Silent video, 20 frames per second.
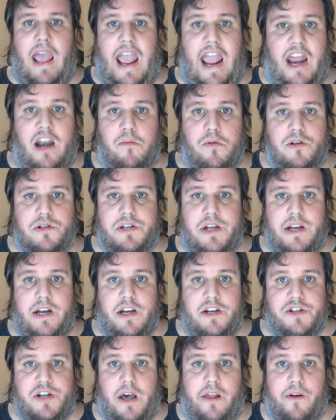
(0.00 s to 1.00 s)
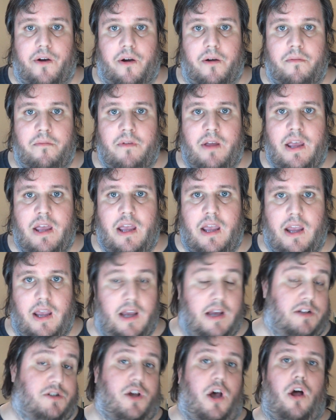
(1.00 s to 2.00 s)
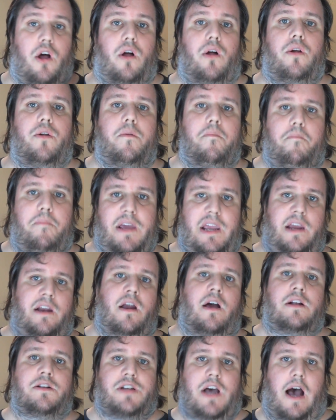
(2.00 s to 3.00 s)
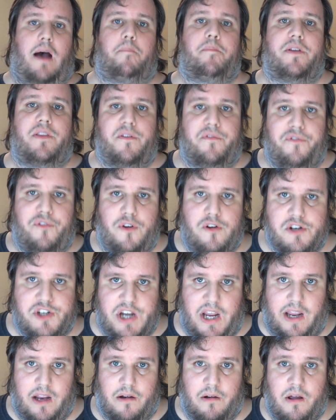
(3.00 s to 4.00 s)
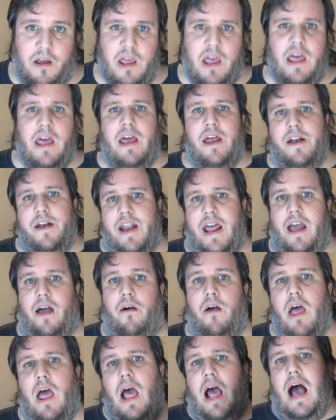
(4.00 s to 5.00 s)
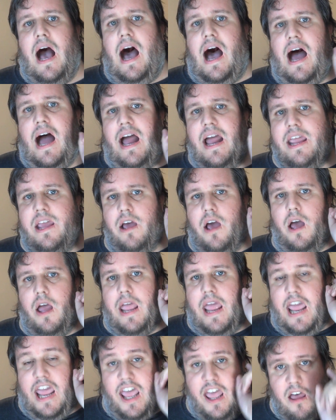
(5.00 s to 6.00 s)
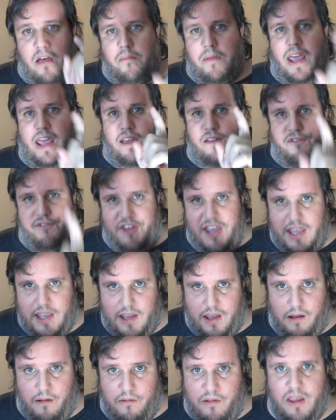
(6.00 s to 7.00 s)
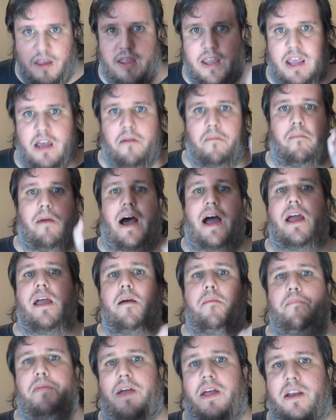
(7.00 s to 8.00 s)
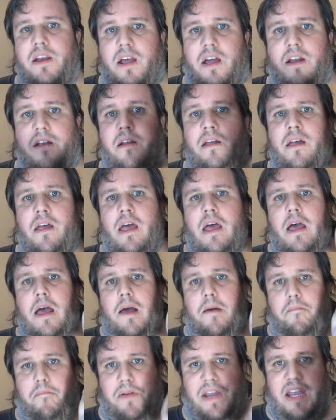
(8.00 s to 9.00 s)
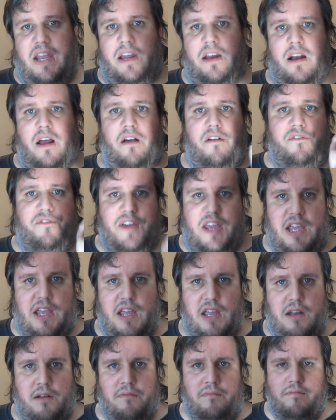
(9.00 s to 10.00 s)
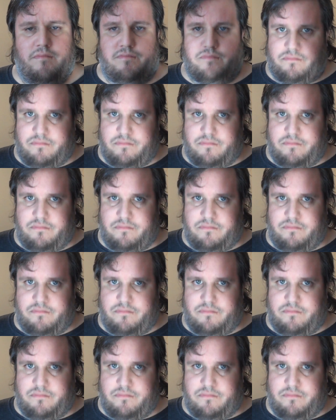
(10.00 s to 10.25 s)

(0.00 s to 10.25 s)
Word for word: animals eat each other. It's called being on top of the food chain. Now, I am a vegan. In my opinion, being a vegan